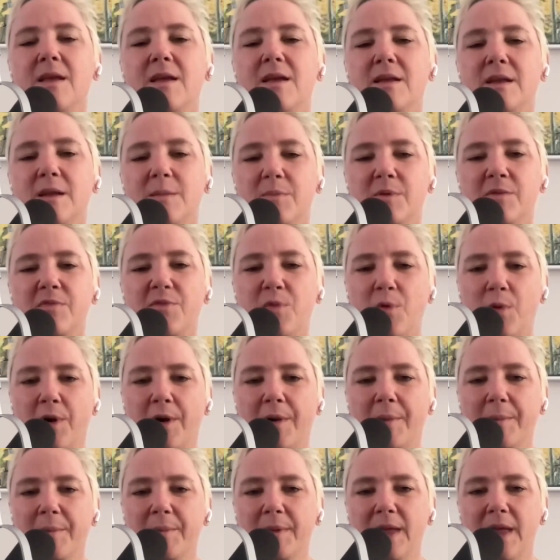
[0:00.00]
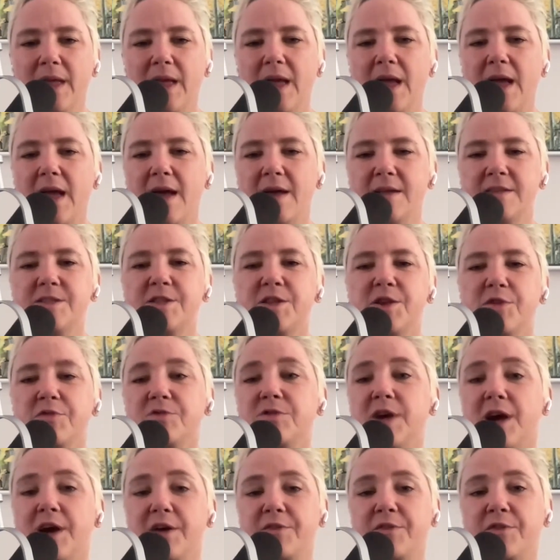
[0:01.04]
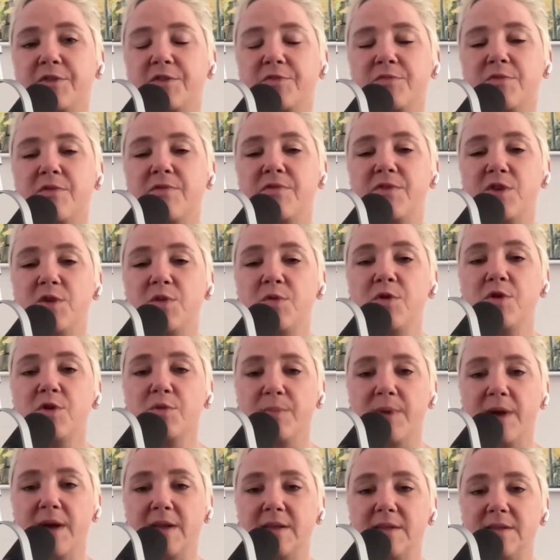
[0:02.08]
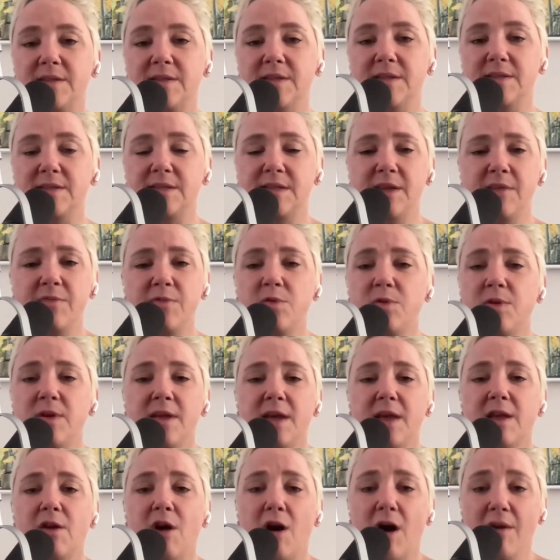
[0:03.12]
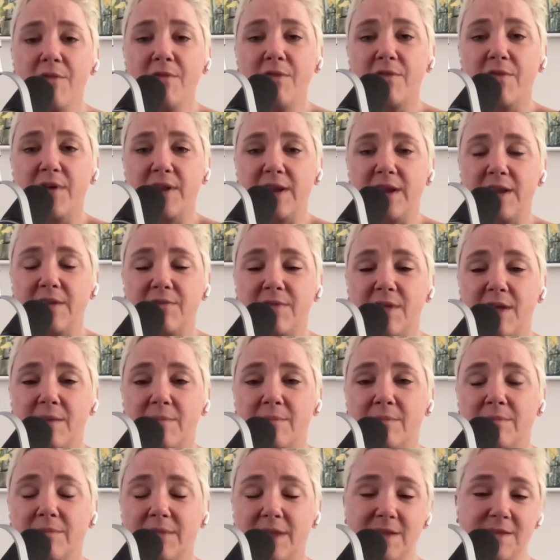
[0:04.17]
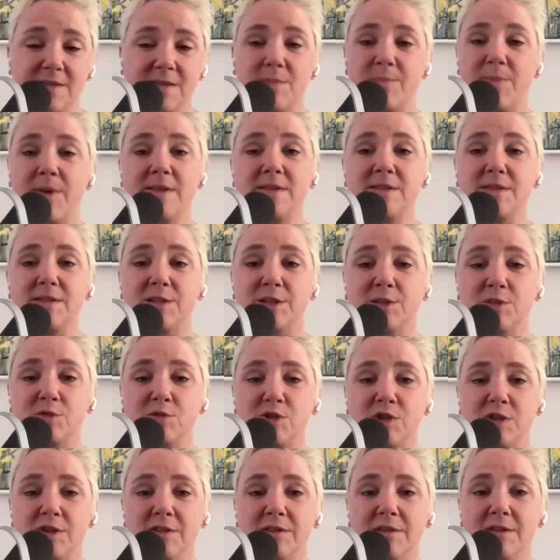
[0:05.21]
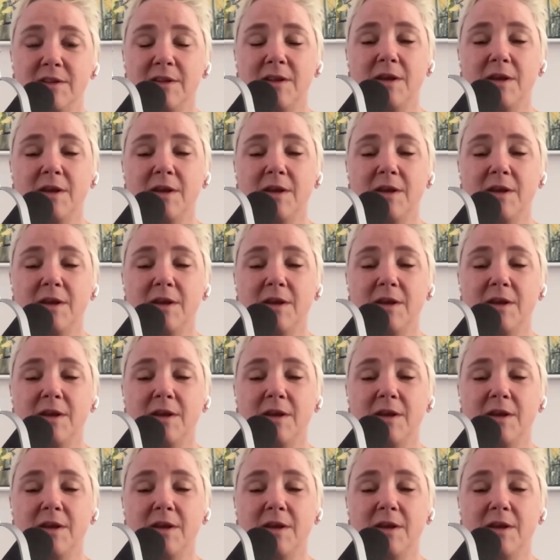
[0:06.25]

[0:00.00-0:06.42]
Number 4, ask your doctor to review your meds and see if you can get off of any of them. That's the best solution.